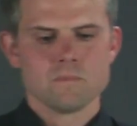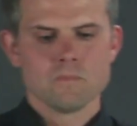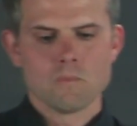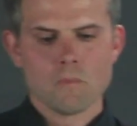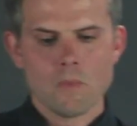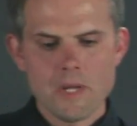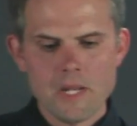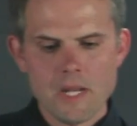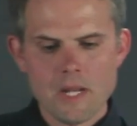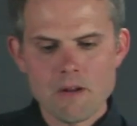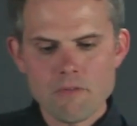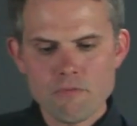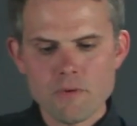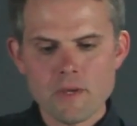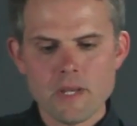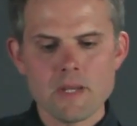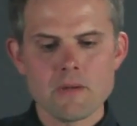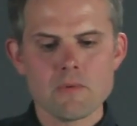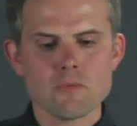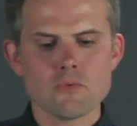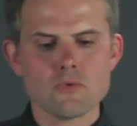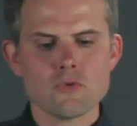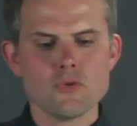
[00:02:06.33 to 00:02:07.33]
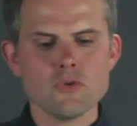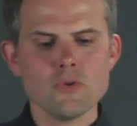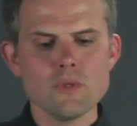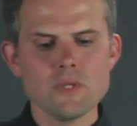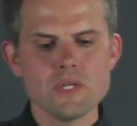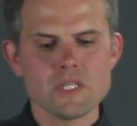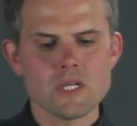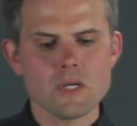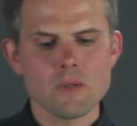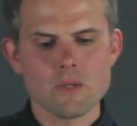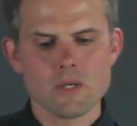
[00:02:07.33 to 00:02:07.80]
Right, and if we drew
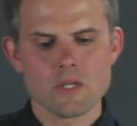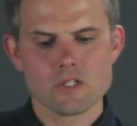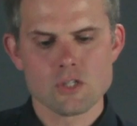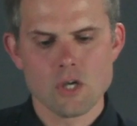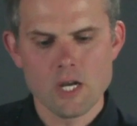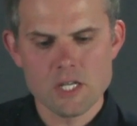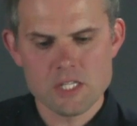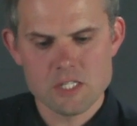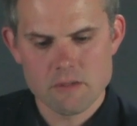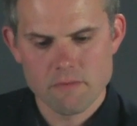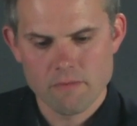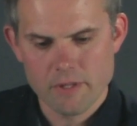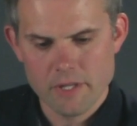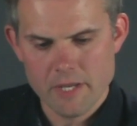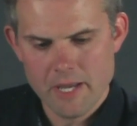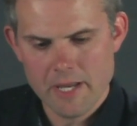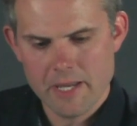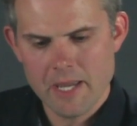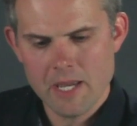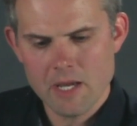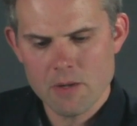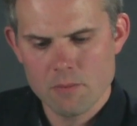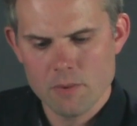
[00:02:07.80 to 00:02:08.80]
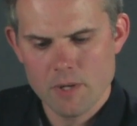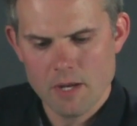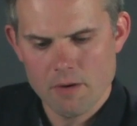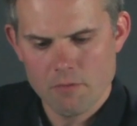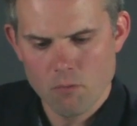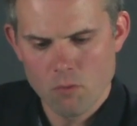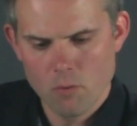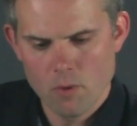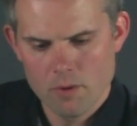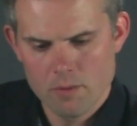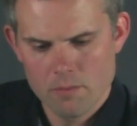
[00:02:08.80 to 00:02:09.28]
this out exhaustively, again, we'd have
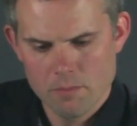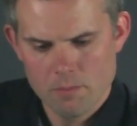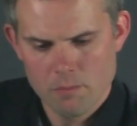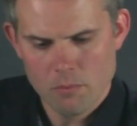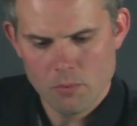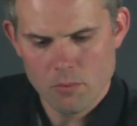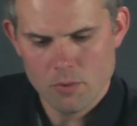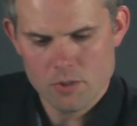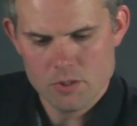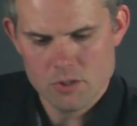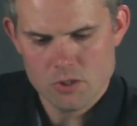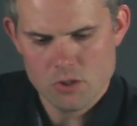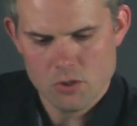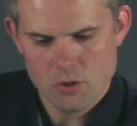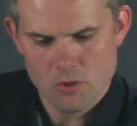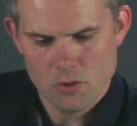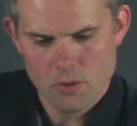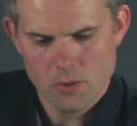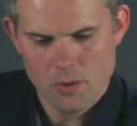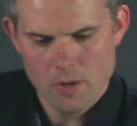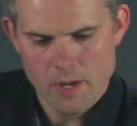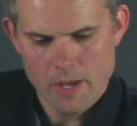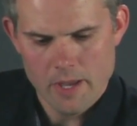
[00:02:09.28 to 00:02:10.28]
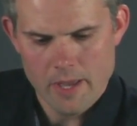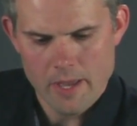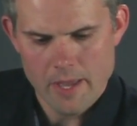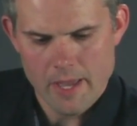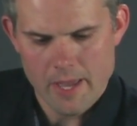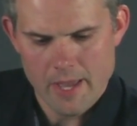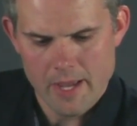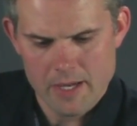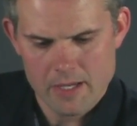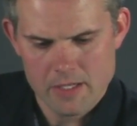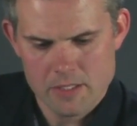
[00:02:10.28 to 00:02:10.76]

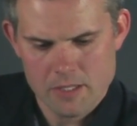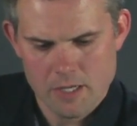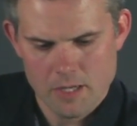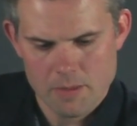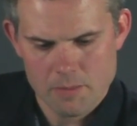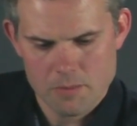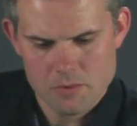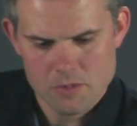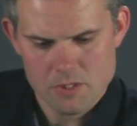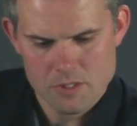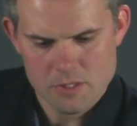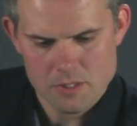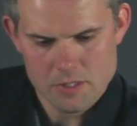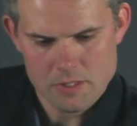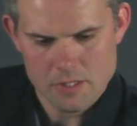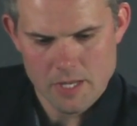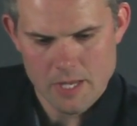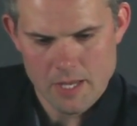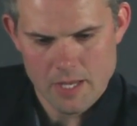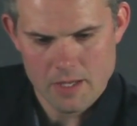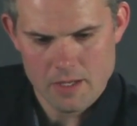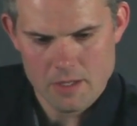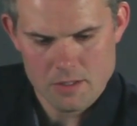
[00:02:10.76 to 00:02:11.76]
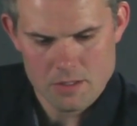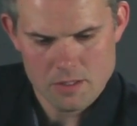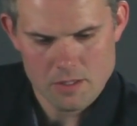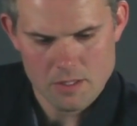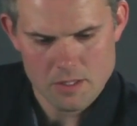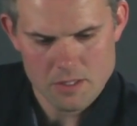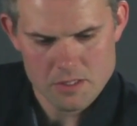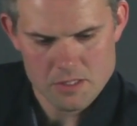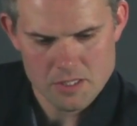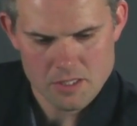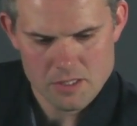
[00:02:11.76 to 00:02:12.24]
1.28 times 10 to
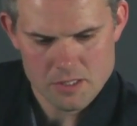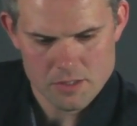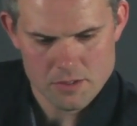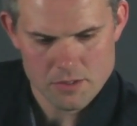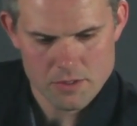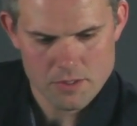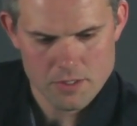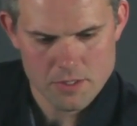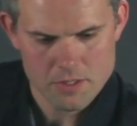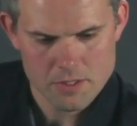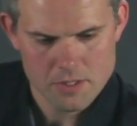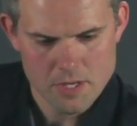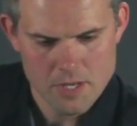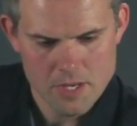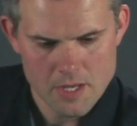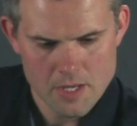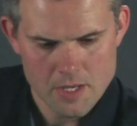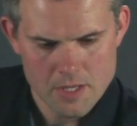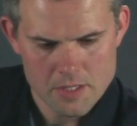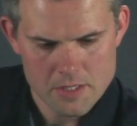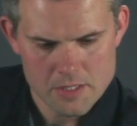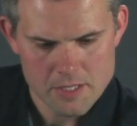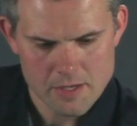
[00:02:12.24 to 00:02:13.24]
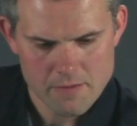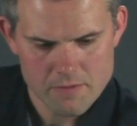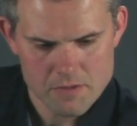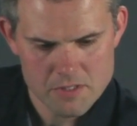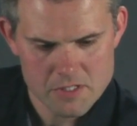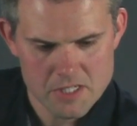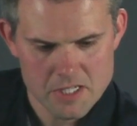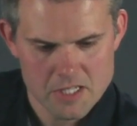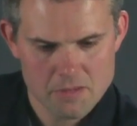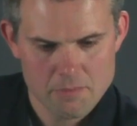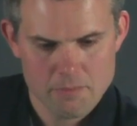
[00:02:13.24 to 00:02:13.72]
the
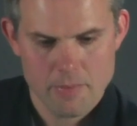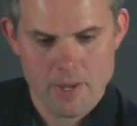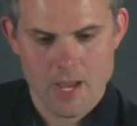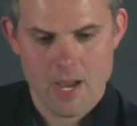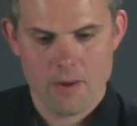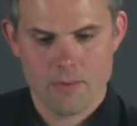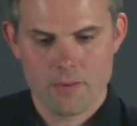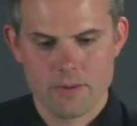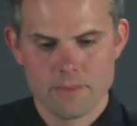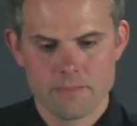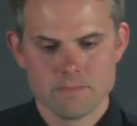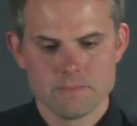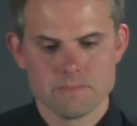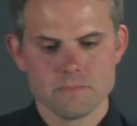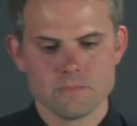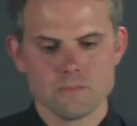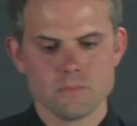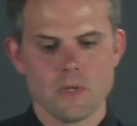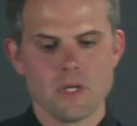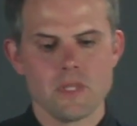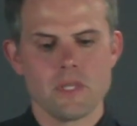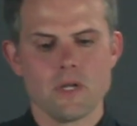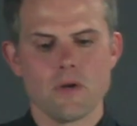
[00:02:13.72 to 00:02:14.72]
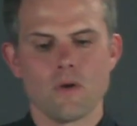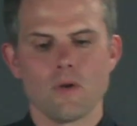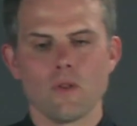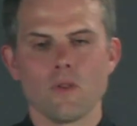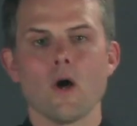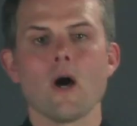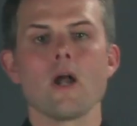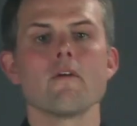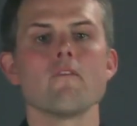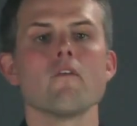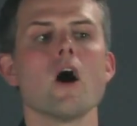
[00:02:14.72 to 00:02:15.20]
617 power. Right, there are a
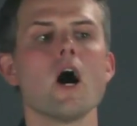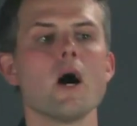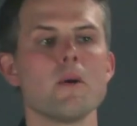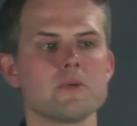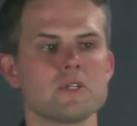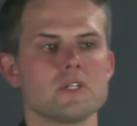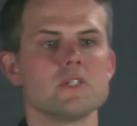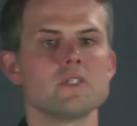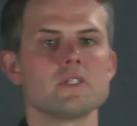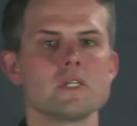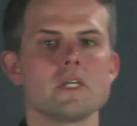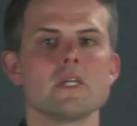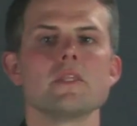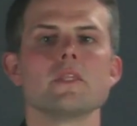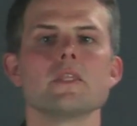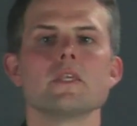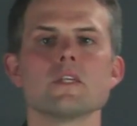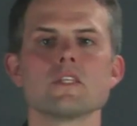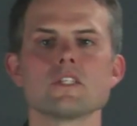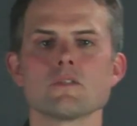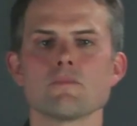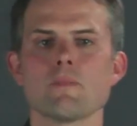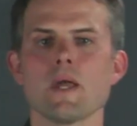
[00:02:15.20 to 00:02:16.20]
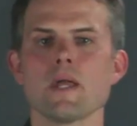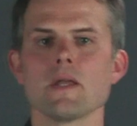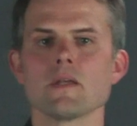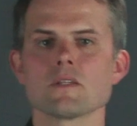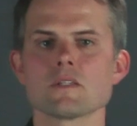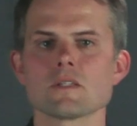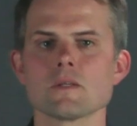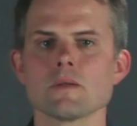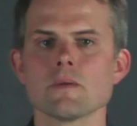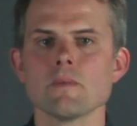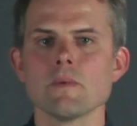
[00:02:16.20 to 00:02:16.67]
lot of options in this
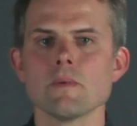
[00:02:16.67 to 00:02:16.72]
space.